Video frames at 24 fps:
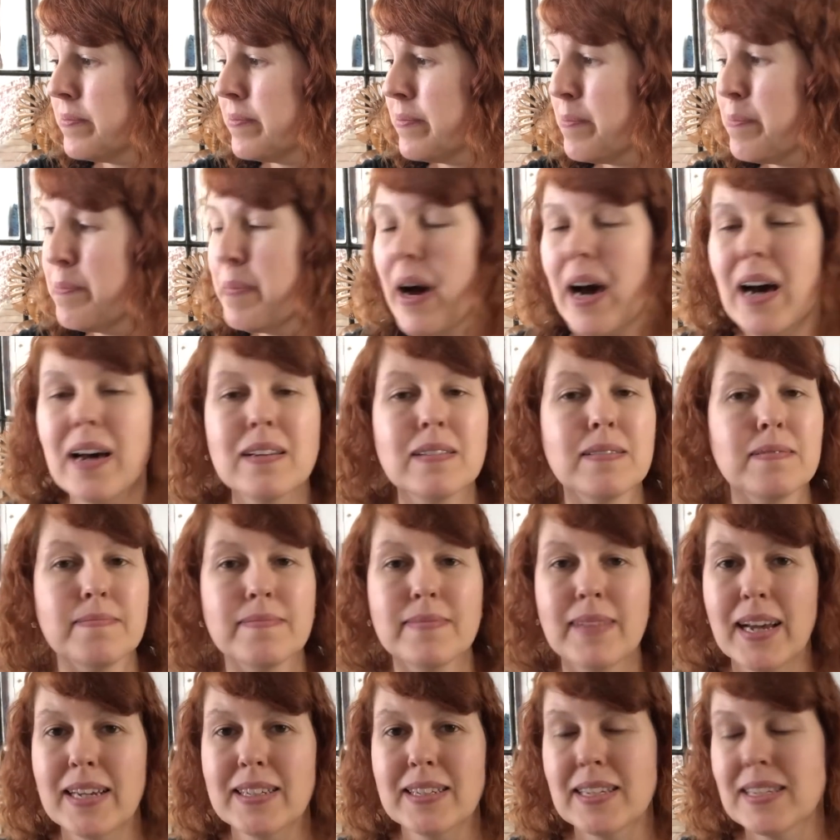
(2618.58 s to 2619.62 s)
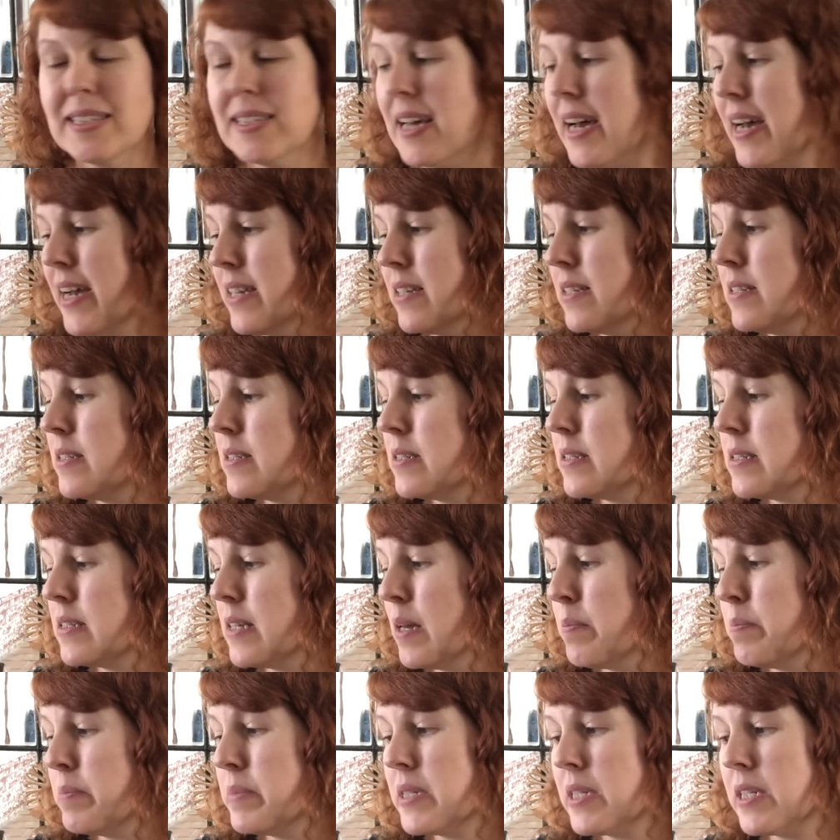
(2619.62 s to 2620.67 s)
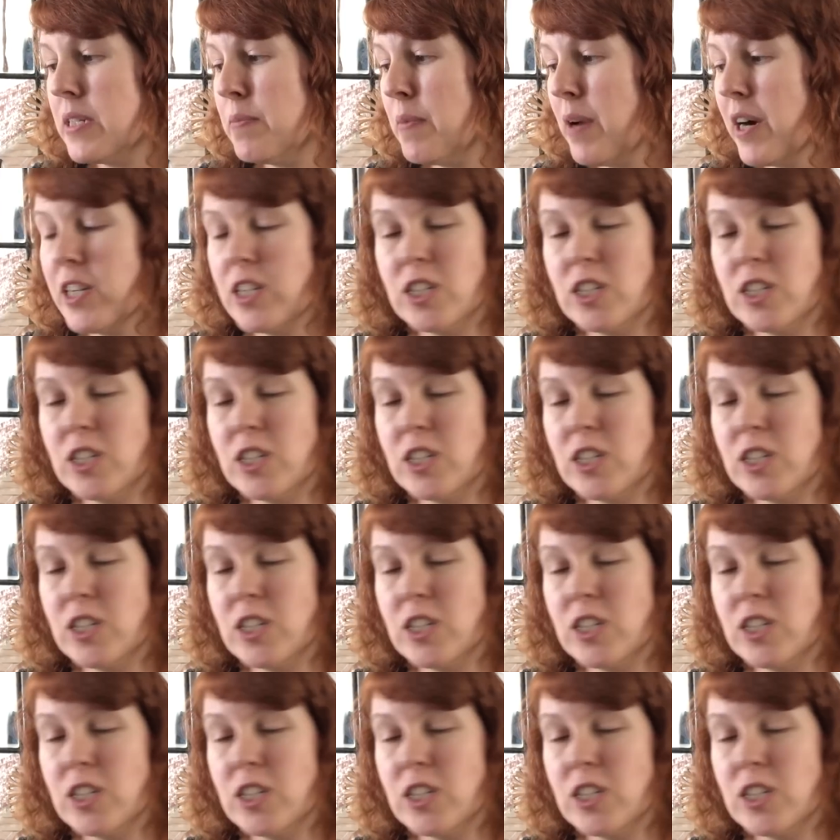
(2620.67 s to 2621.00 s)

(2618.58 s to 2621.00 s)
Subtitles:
but as I say, somebody might